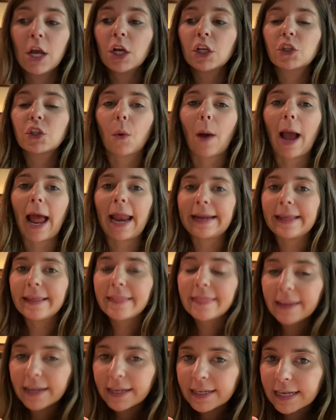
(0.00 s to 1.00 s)
So
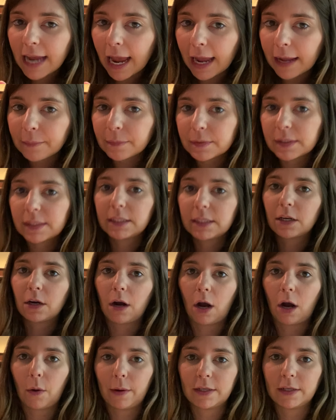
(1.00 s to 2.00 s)
anything times
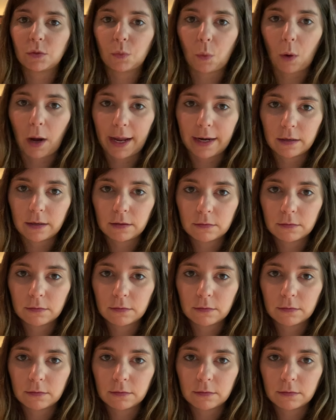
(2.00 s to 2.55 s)
0 is what?